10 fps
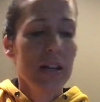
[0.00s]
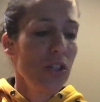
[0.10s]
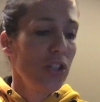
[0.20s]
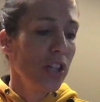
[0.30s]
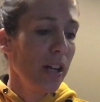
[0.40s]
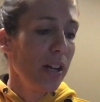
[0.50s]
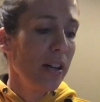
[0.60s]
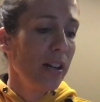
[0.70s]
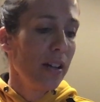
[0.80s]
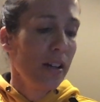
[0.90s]
G,
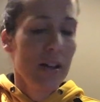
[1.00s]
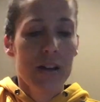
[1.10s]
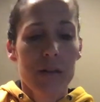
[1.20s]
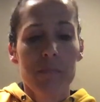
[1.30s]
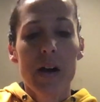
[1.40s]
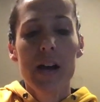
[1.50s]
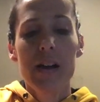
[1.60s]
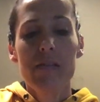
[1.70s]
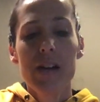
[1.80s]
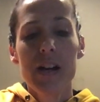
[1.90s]

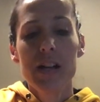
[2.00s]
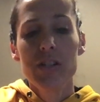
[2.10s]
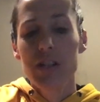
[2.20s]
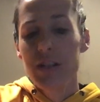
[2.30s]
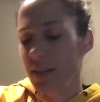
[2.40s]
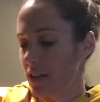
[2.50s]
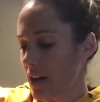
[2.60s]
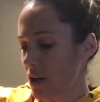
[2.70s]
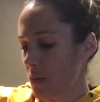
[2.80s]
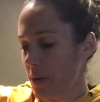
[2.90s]
my righteous. Now
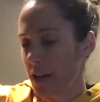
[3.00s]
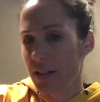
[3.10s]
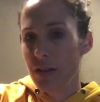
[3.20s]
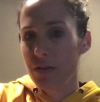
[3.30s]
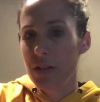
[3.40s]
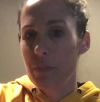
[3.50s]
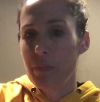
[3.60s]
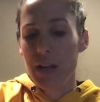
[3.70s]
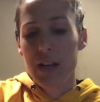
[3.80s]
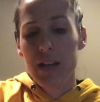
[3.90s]
your bass note's a
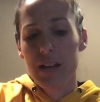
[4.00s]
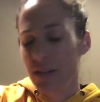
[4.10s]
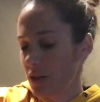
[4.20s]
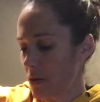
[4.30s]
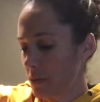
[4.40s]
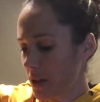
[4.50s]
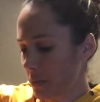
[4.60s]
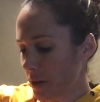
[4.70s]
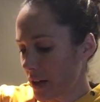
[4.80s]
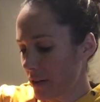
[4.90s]
B, so I'm gonna
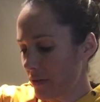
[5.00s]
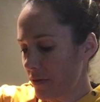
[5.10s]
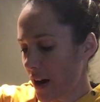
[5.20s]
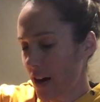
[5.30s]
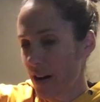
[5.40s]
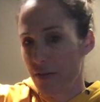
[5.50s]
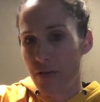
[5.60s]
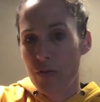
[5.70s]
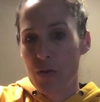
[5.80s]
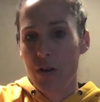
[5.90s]
pluck 5,
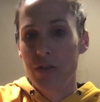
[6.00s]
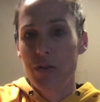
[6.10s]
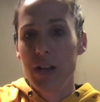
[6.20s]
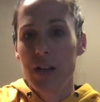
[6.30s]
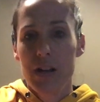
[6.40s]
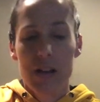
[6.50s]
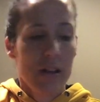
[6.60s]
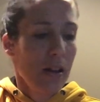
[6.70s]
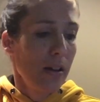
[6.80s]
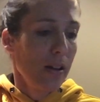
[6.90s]
4, and 3,
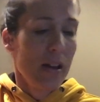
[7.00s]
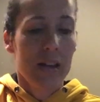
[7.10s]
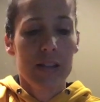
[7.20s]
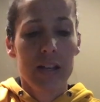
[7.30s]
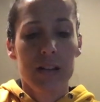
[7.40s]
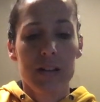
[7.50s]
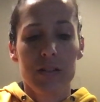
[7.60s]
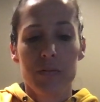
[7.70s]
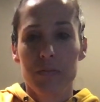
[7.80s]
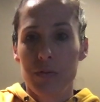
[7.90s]
and
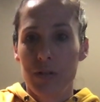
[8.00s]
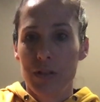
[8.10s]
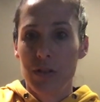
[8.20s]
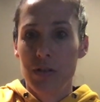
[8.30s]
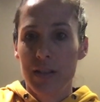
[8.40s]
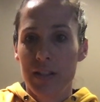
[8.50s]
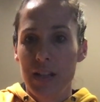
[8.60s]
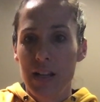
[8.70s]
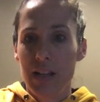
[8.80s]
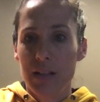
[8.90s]
then do the
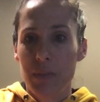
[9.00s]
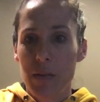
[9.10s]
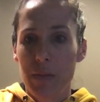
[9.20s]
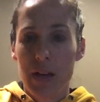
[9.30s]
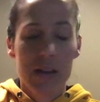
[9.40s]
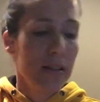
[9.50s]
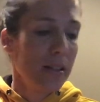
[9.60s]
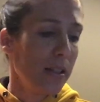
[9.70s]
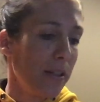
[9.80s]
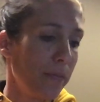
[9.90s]
C as my bass.